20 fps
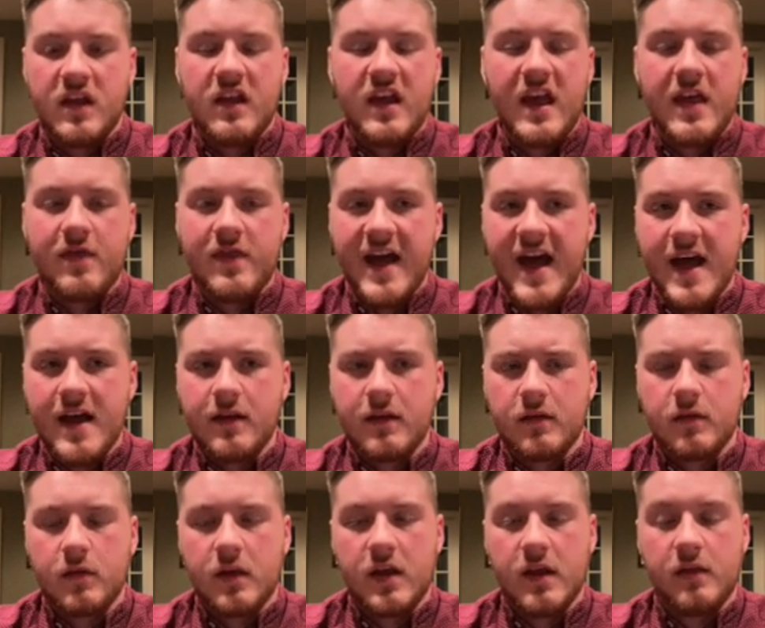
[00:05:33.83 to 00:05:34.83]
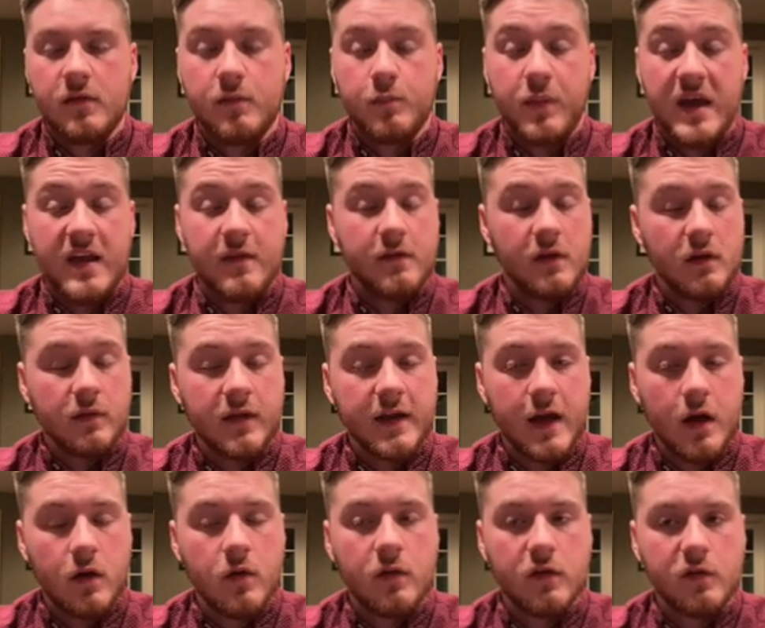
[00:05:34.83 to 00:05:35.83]
And that is basically
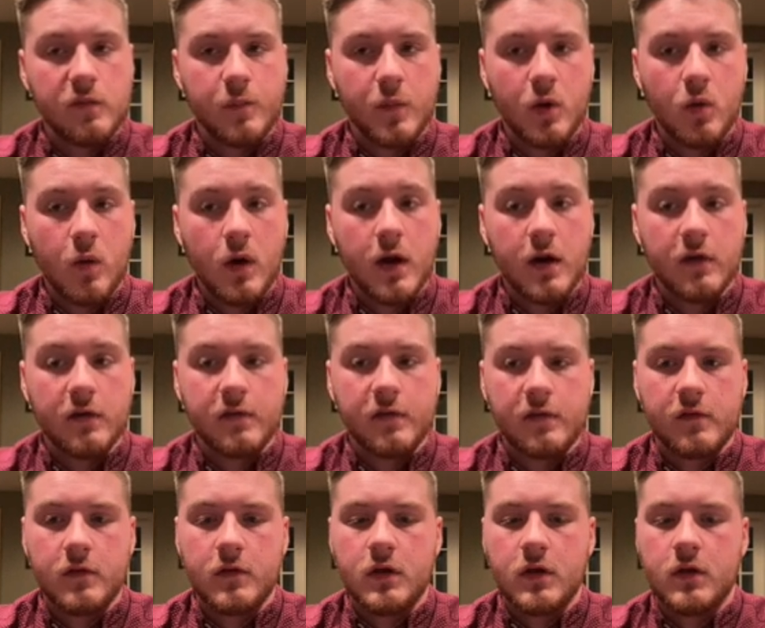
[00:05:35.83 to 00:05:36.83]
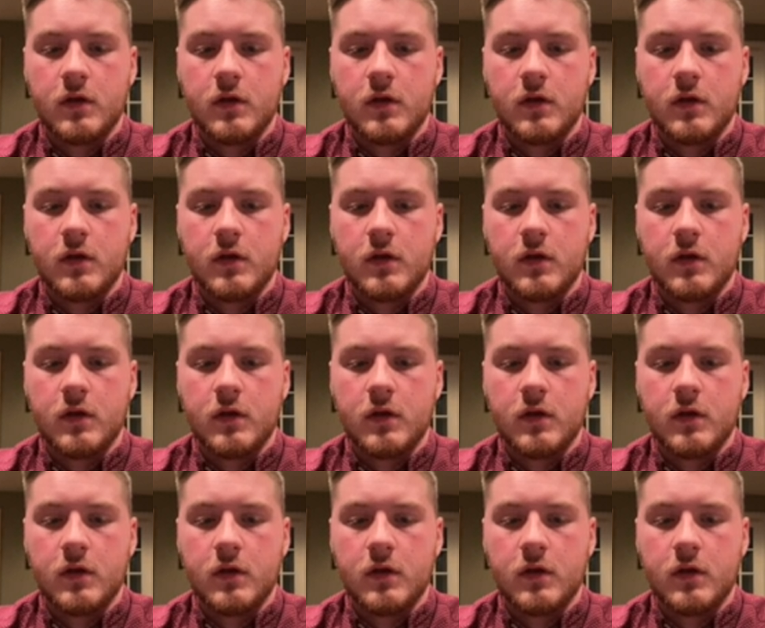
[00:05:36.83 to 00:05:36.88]
how CRISPR works.